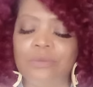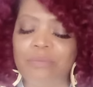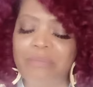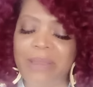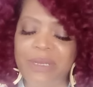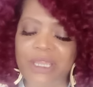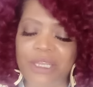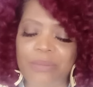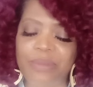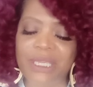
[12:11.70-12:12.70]
Maybe they're going
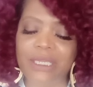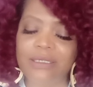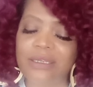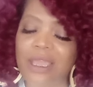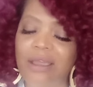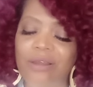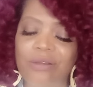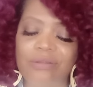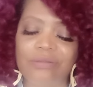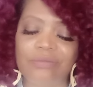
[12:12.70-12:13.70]
to be it.
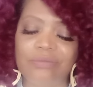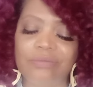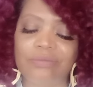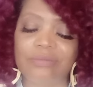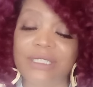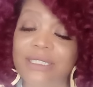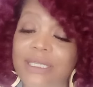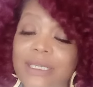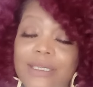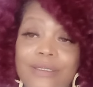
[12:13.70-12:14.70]
No.
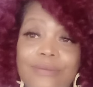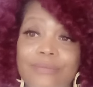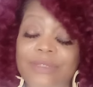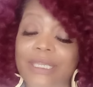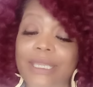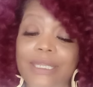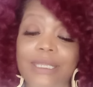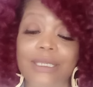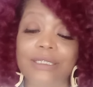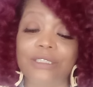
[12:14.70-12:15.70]
See? There it
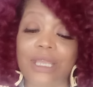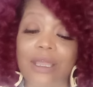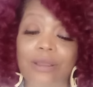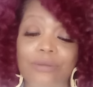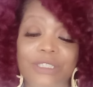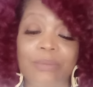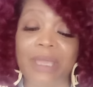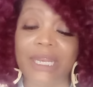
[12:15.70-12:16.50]
is, y'all. Somebody